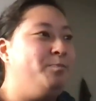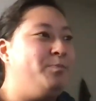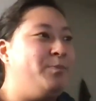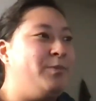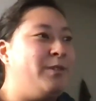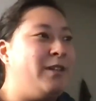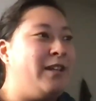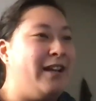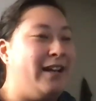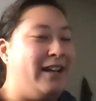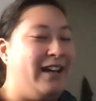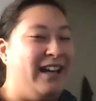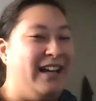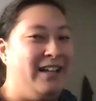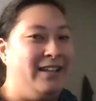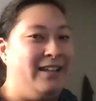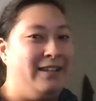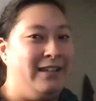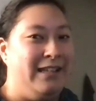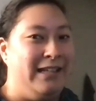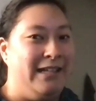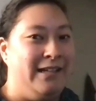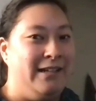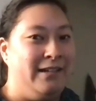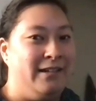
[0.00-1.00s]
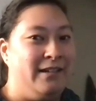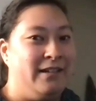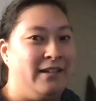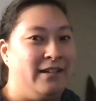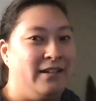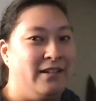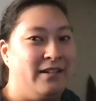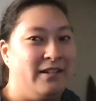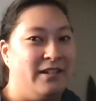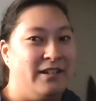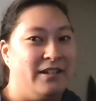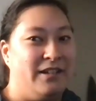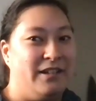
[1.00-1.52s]
yeah, I think
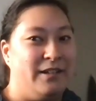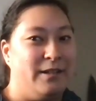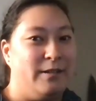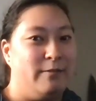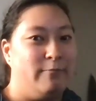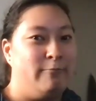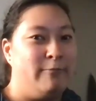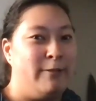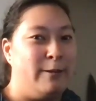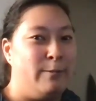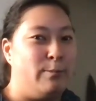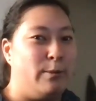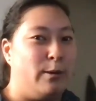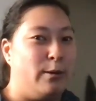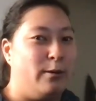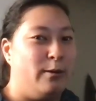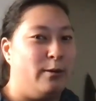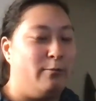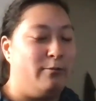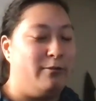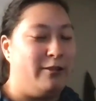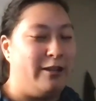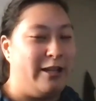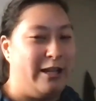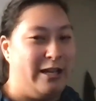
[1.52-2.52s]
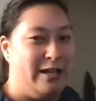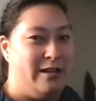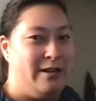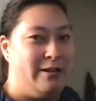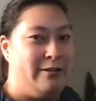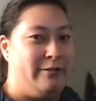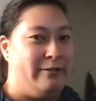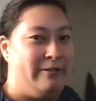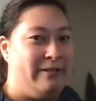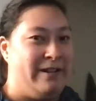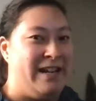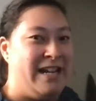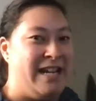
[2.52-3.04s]
we both can
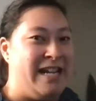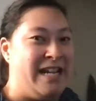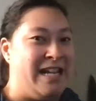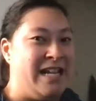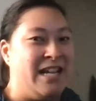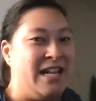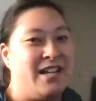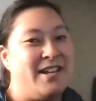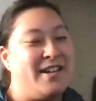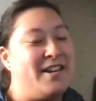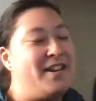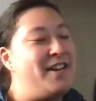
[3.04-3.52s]
agree